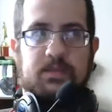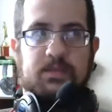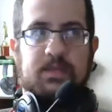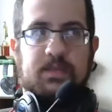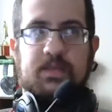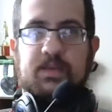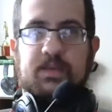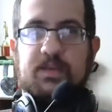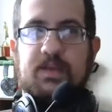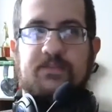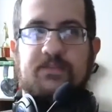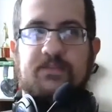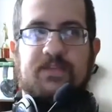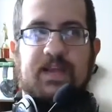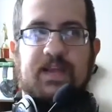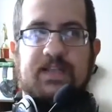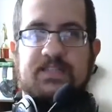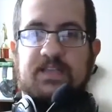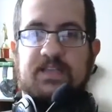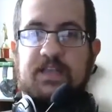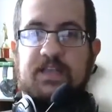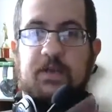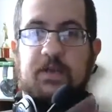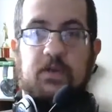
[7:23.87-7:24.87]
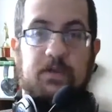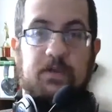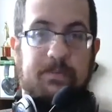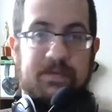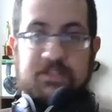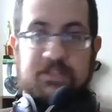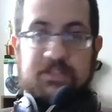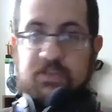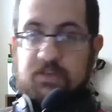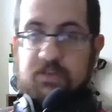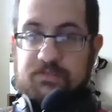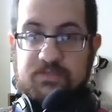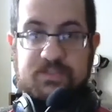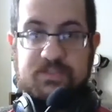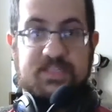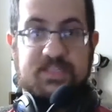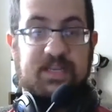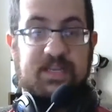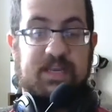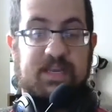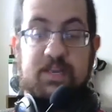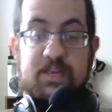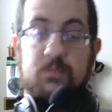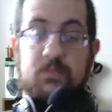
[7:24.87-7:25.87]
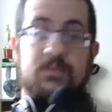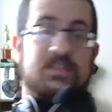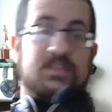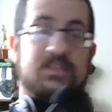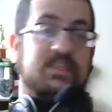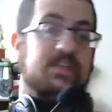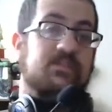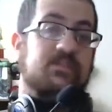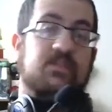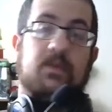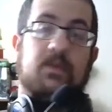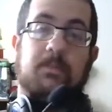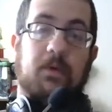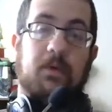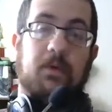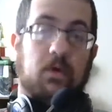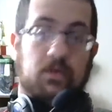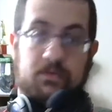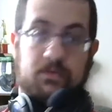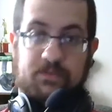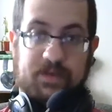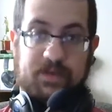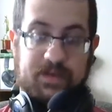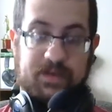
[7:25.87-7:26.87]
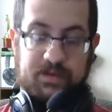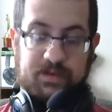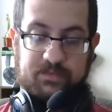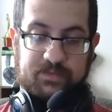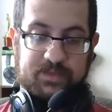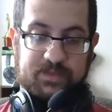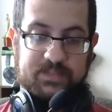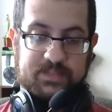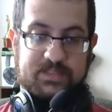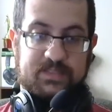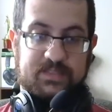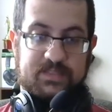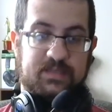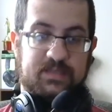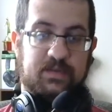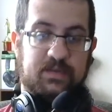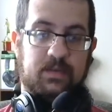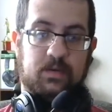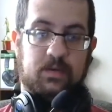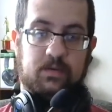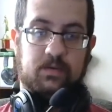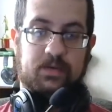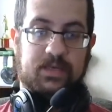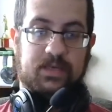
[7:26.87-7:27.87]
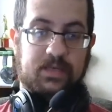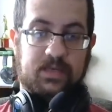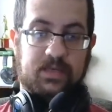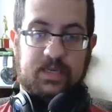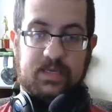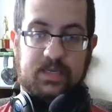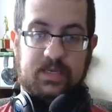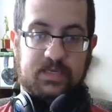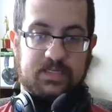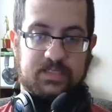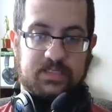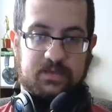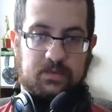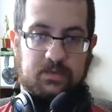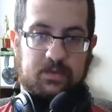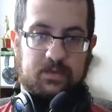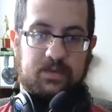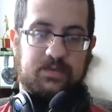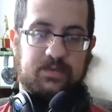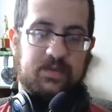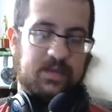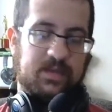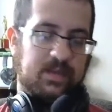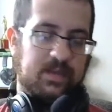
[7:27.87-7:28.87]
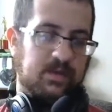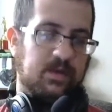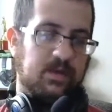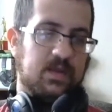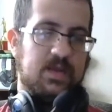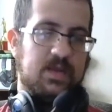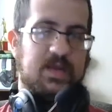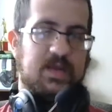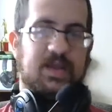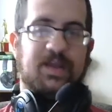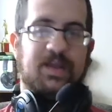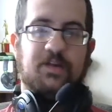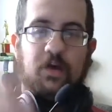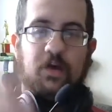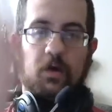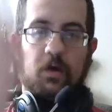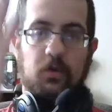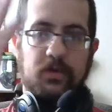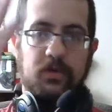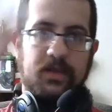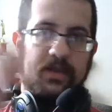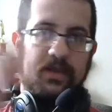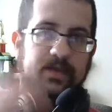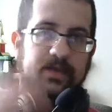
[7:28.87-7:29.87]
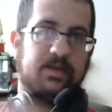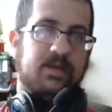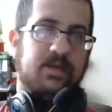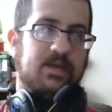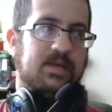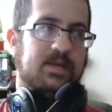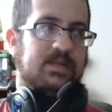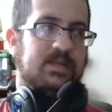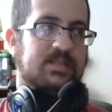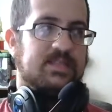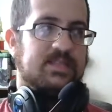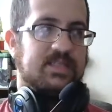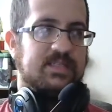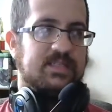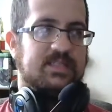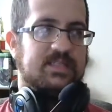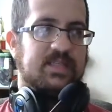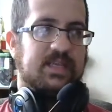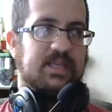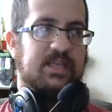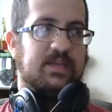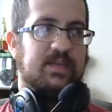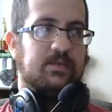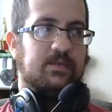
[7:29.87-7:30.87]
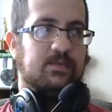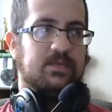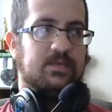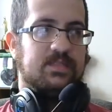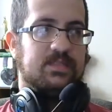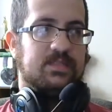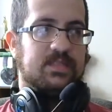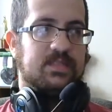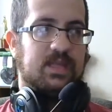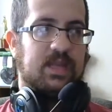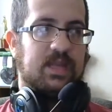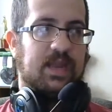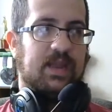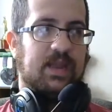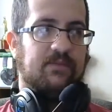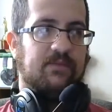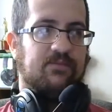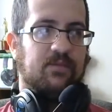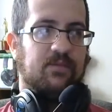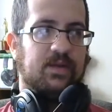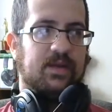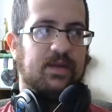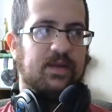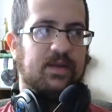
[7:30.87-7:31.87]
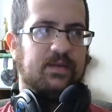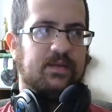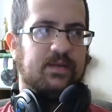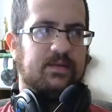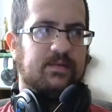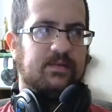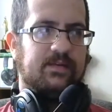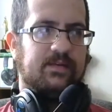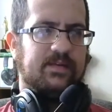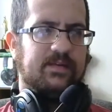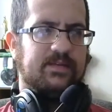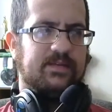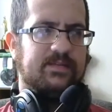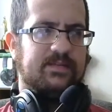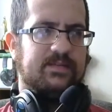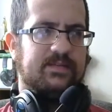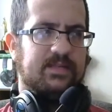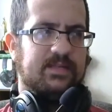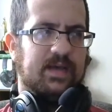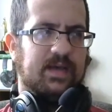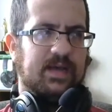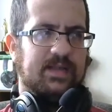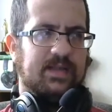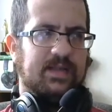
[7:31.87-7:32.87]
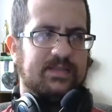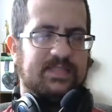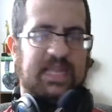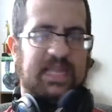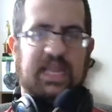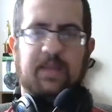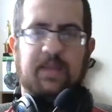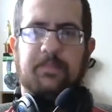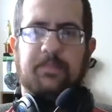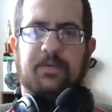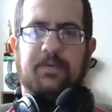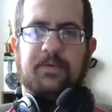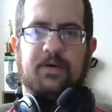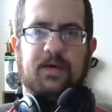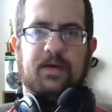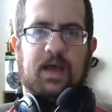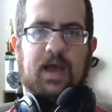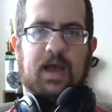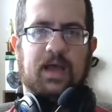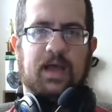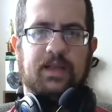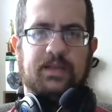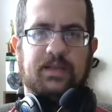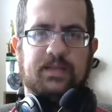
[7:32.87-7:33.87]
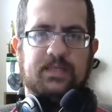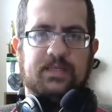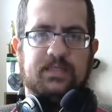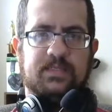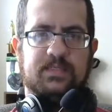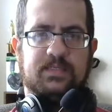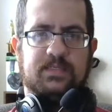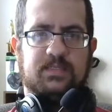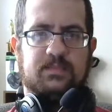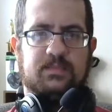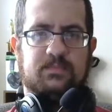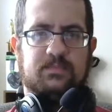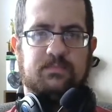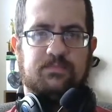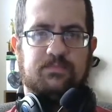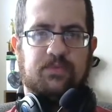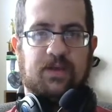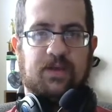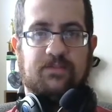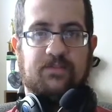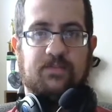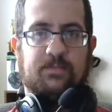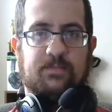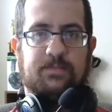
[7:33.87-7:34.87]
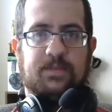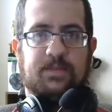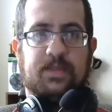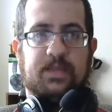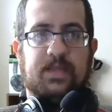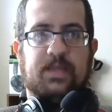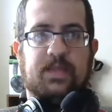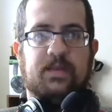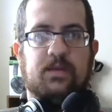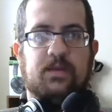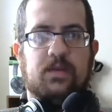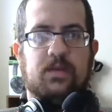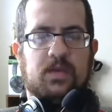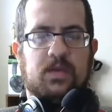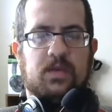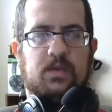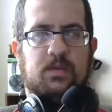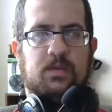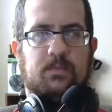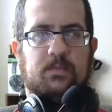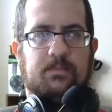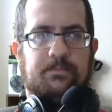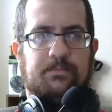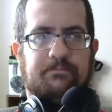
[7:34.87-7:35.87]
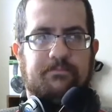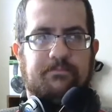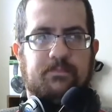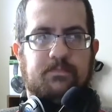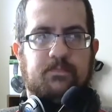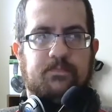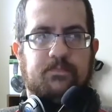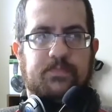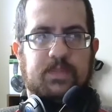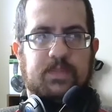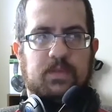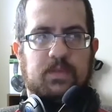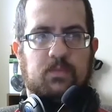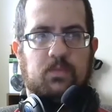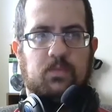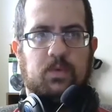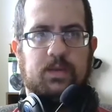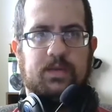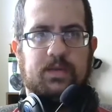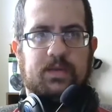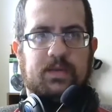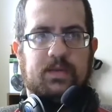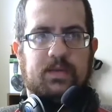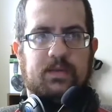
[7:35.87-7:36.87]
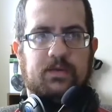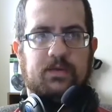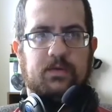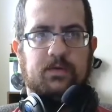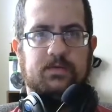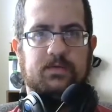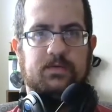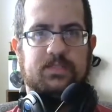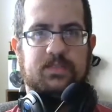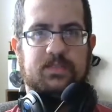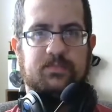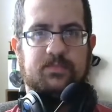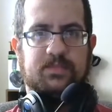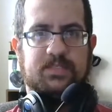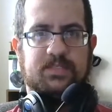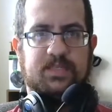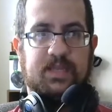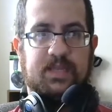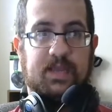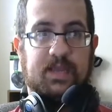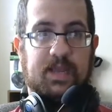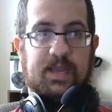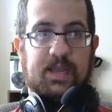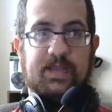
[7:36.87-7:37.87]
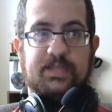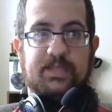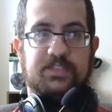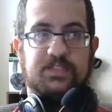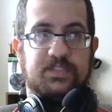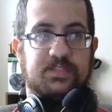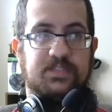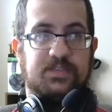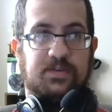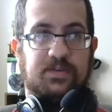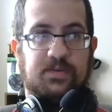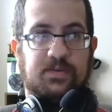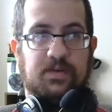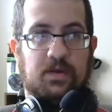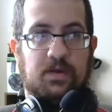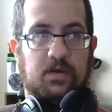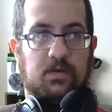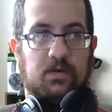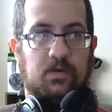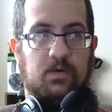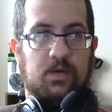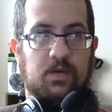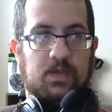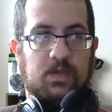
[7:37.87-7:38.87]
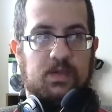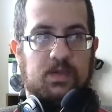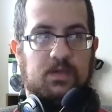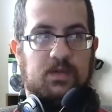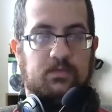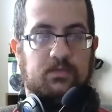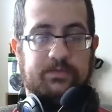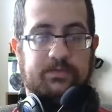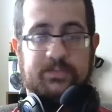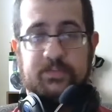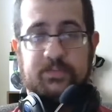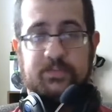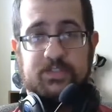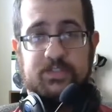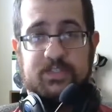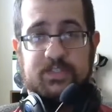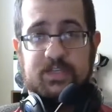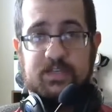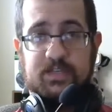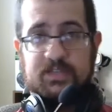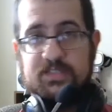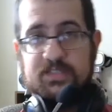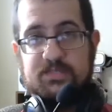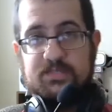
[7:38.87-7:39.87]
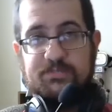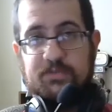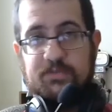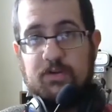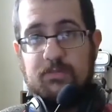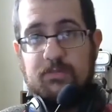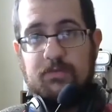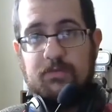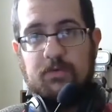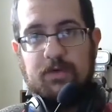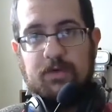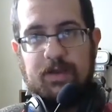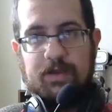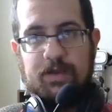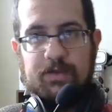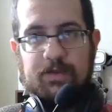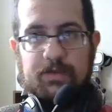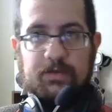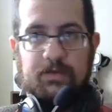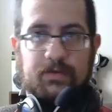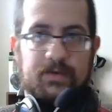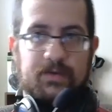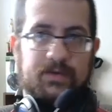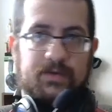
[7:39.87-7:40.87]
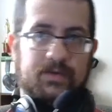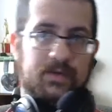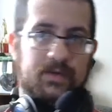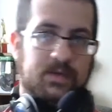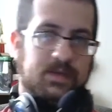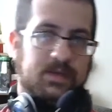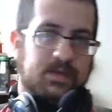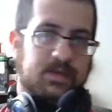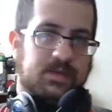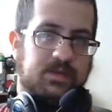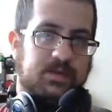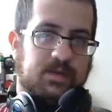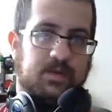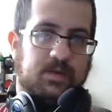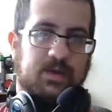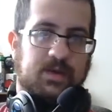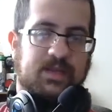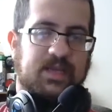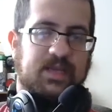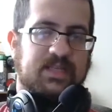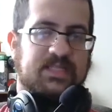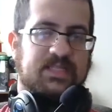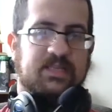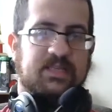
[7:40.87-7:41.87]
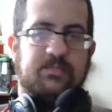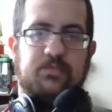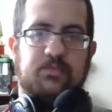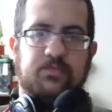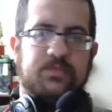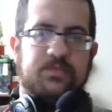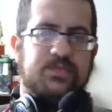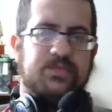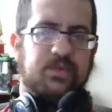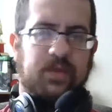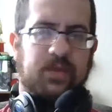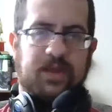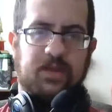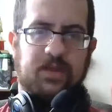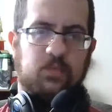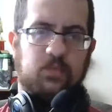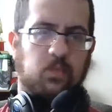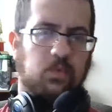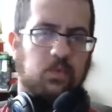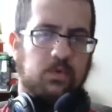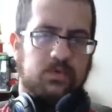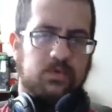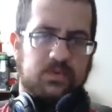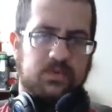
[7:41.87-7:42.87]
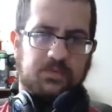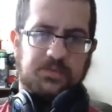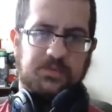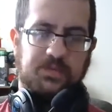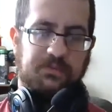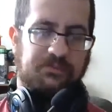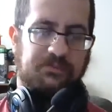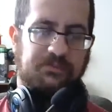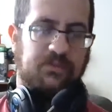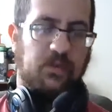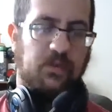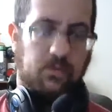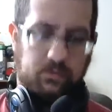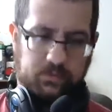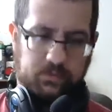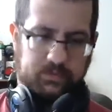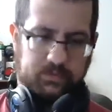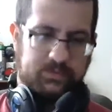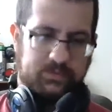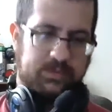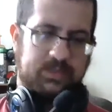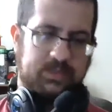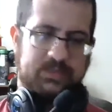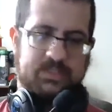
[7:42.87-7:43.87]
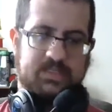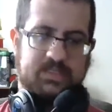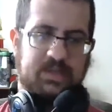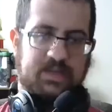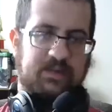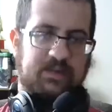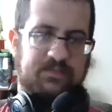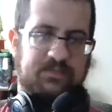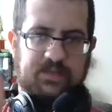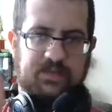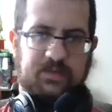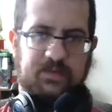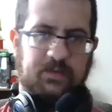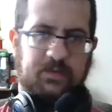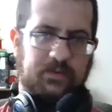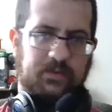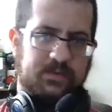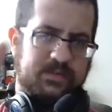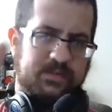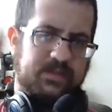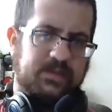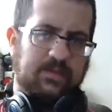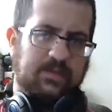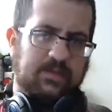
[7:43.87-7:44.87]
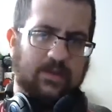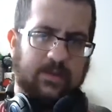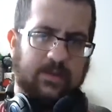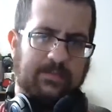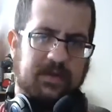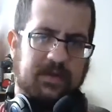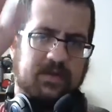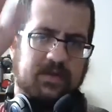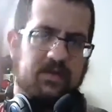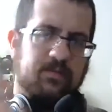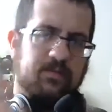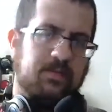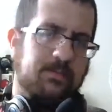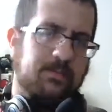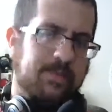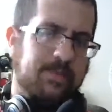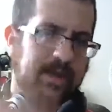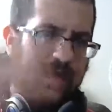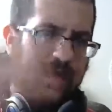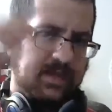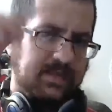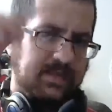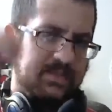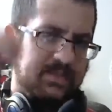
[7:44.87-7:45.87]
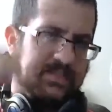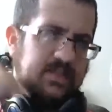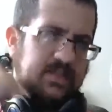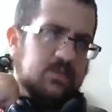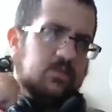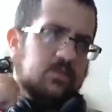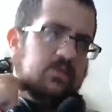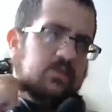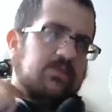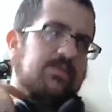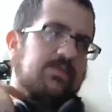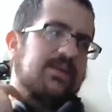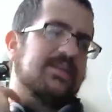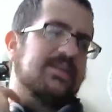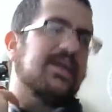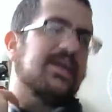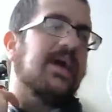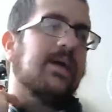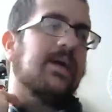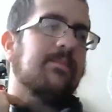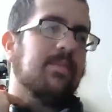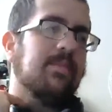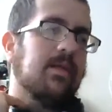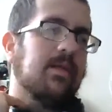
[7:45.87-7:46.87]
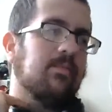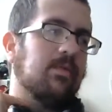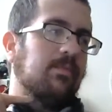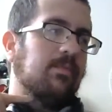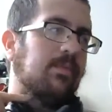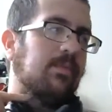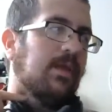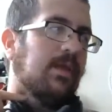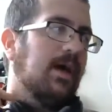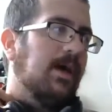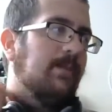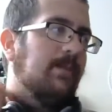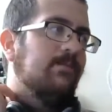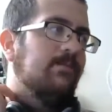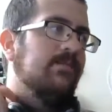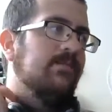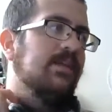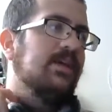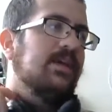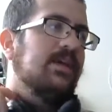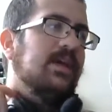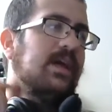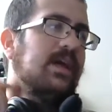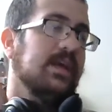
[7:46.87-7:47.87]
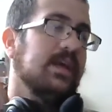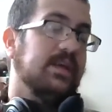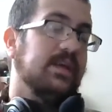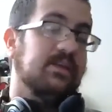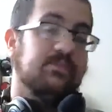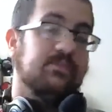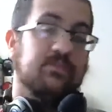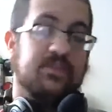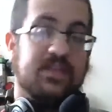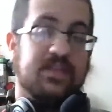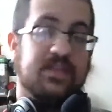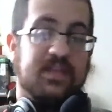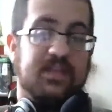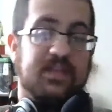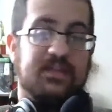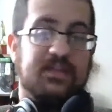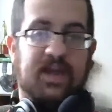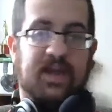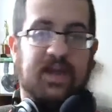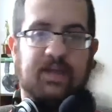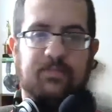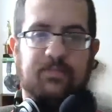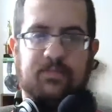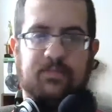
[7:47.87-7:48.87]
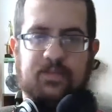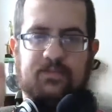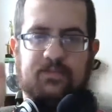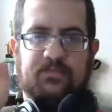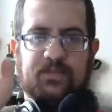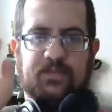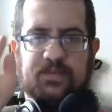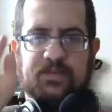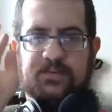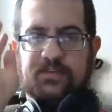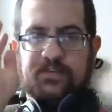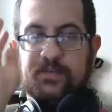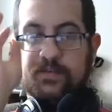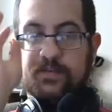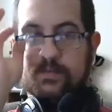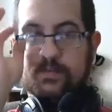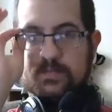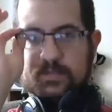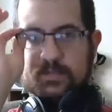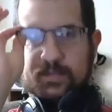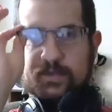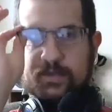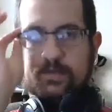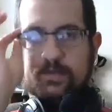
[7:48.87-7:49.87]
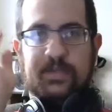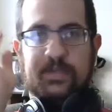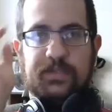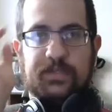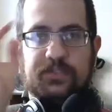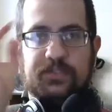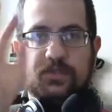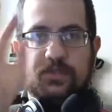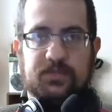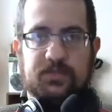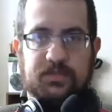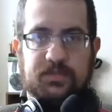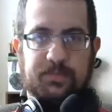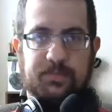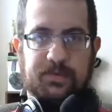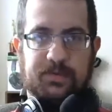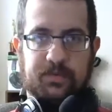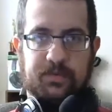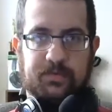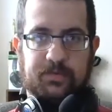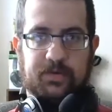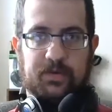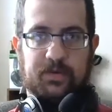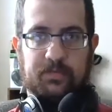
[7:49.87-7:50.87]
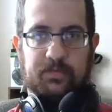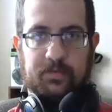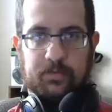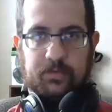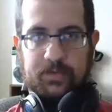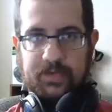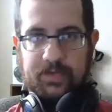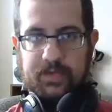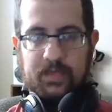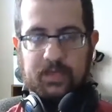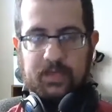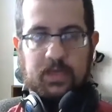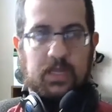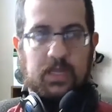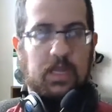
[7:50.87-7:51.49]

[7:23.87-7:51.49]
Then you have guys like Eric Bischoff who said he wasn't even a part of any of this. He doesn't know anything. And Hogan says that he was halfway to Tampa on his private plane when he heard someone say, hey, just so you know, Russo just cut this promo on you. And, I guess him and Russo had words over the phone and stuff. And then Hogan's like, I'm not coming back. This ain't worth my time, blah, blah, blah. He never did. I believe 2 years later, he shows up in WWE.